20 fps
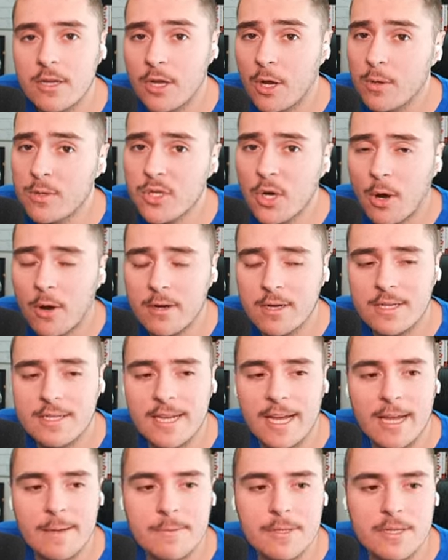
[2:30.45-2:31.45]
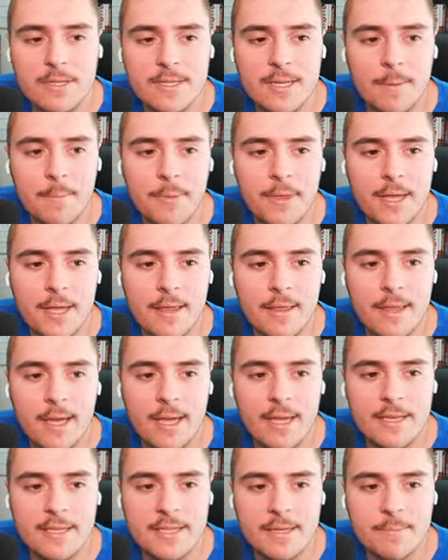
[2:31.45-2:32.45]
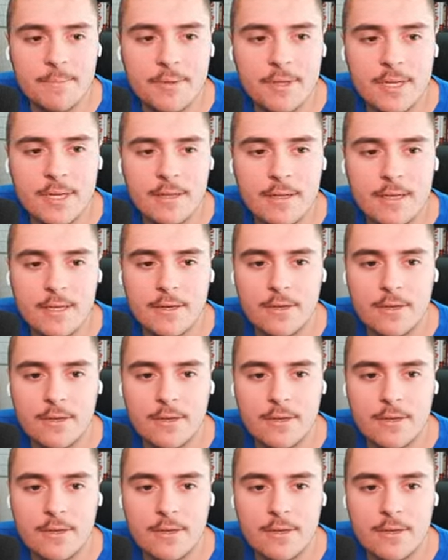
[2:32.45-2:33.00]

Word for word: Coach archetypes, something that is completely